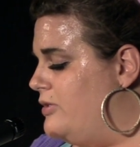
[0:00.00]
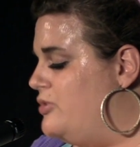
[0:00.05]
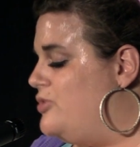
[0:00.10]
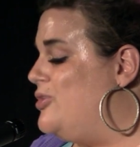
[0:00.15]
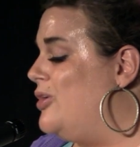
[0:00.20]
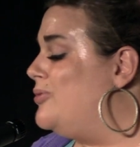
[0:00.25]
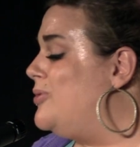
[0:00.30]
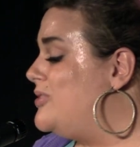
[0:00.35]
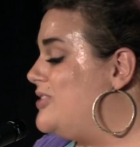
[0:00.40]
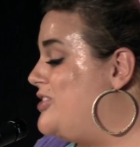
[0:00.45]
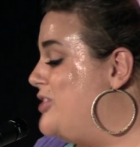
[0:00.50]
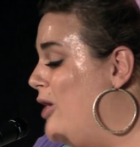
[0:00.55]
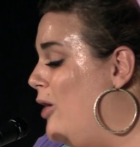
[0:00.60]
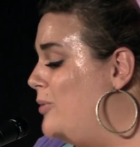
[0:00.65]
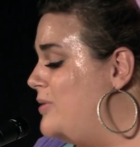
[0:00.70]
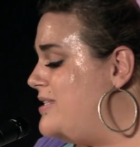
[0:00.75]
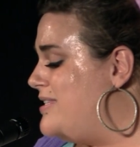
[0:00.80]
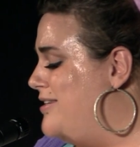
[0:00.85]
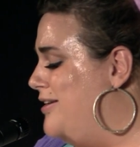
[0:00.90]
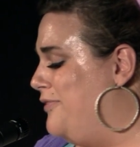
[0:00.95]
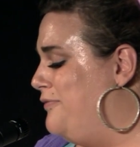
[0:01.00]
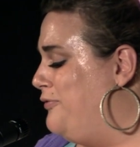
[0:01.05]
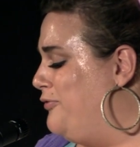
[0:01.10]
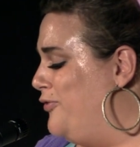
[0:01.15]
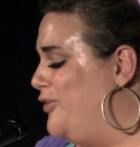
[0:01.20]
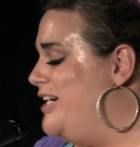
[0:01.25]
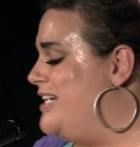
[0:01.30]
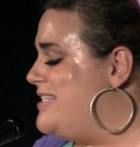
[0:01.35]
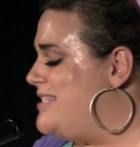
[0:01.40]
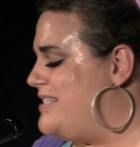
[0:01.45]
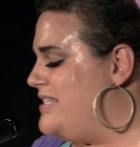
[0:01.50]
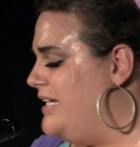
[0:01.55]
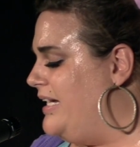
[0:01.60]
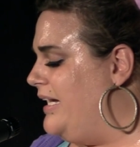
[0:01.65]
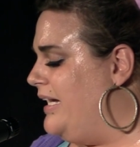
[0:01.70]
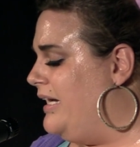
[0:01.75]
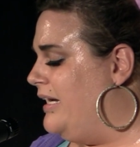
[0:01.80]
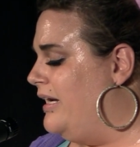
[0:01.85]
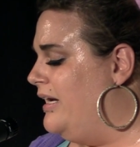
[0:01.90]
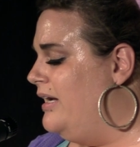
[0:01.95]
Joseph
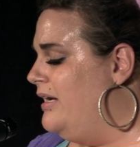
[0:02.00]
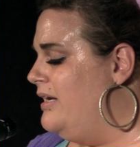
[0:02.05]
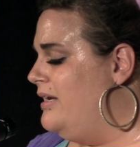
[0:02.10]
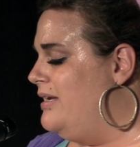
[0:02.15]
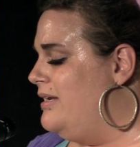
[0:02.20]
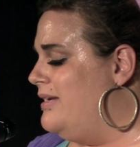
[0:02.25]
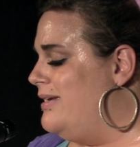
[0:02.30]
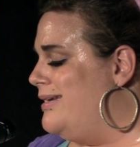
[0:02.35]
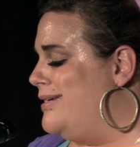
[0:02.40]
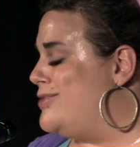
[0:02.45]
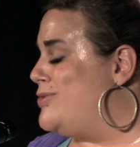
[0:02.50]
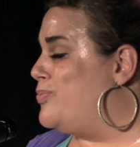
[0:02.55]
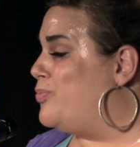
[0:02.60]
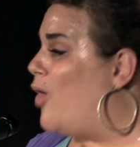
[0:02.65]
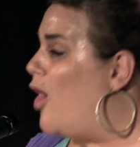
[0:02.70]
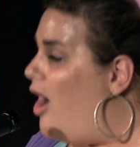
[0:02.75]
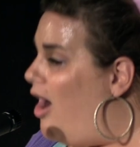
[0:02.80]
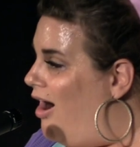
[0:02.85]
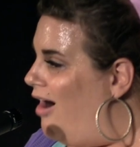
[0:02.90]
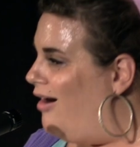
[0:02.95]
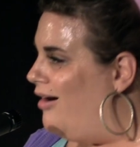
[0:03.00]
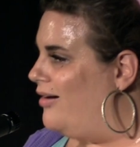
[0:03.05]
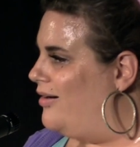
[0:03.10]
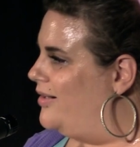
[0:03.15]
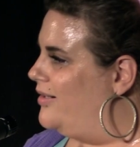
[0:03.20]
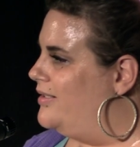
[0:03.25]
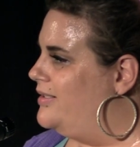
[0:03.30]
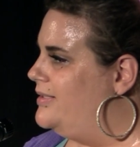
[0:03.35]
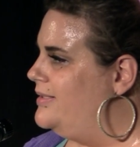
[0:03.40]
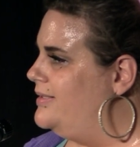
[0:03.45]
Reese is wrong.